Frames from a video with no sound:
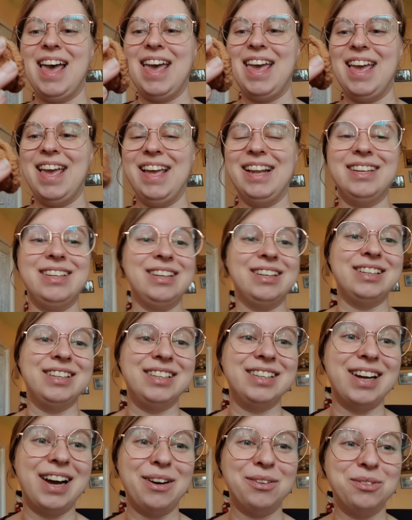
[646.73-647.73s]
and
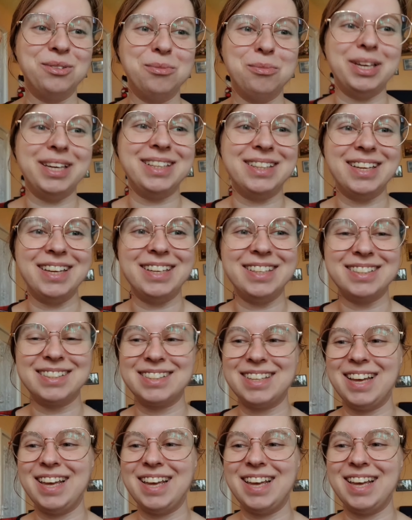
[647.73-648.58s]
learn how to make things